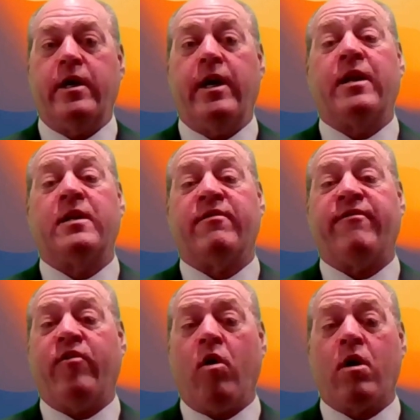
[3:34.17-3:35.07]
It is a
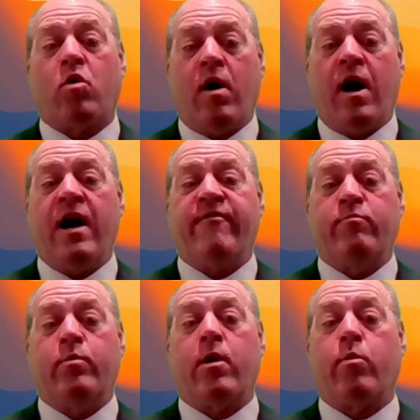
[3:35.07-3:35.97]
far cry
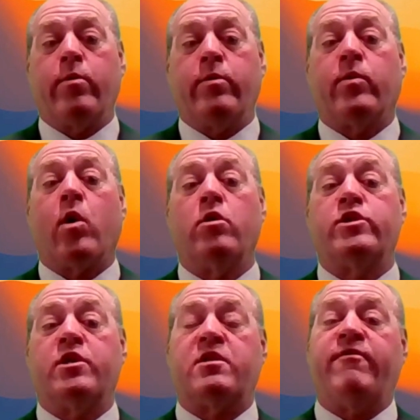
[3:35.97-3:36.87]
from where we were
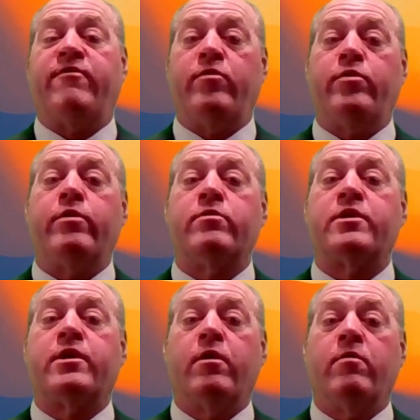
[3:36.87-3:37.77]
just a few years
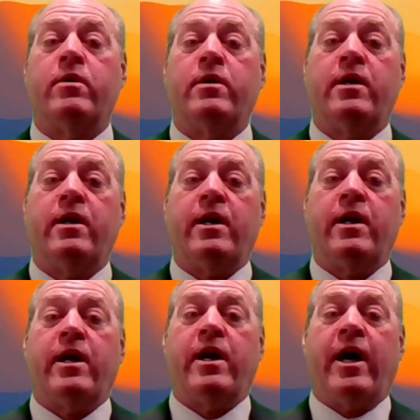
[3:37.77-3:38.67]
ago,
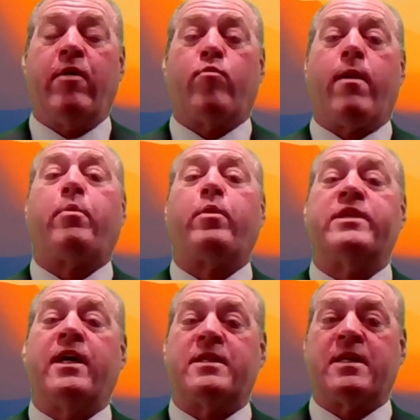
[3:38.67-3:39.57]
and it
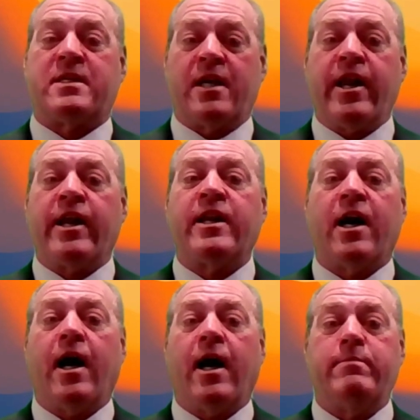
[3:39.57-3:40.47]
represents exciting
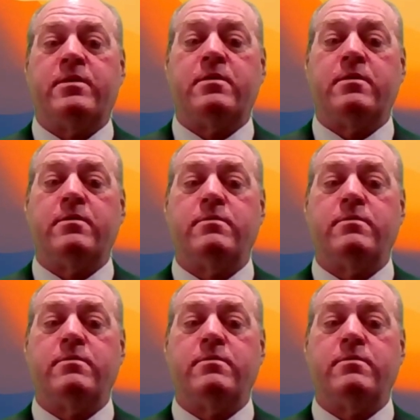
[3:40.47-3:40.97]
times.